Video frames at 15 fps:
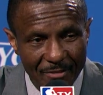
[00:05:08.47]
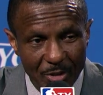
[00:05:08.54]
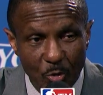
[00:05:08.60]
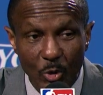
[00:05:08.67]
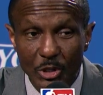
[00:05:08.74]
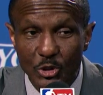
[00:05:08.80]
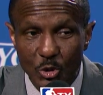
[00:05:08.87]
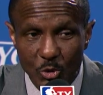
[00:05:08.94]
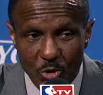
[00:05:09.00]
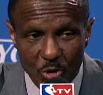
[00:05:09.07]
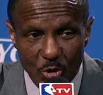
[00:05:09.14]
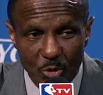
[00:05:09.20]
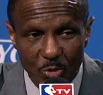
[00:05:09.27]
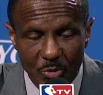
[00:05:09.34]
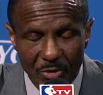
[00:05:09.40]
He went too
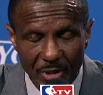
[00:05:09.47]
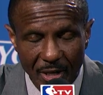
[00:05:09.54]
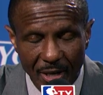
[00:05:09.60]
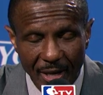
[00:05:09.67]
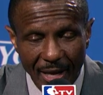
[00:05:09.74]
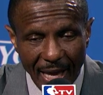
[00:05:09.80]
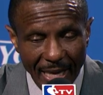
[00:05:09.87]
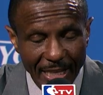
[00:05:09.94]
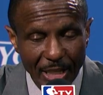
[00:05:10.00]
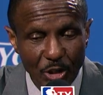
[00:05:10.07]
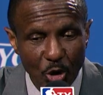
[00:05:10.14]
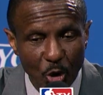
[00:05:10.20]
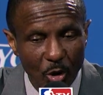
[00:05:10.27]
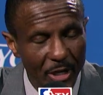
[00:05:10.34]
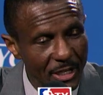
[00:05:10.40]
soon, and he
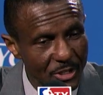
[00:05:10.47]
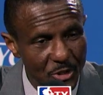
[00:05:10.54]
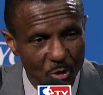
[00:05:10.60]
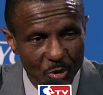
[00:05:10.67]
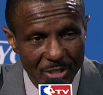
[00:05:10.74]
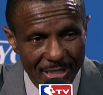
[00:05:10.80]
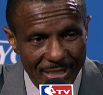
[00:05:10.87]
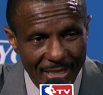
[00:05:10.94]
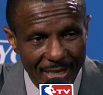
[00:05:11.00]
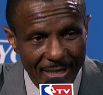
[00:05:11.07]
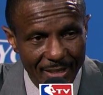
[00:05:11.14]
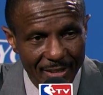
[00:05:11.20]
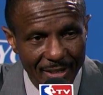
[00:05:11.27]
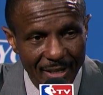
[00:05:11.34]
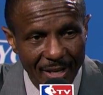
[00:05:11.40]
knew it as soon as he did it.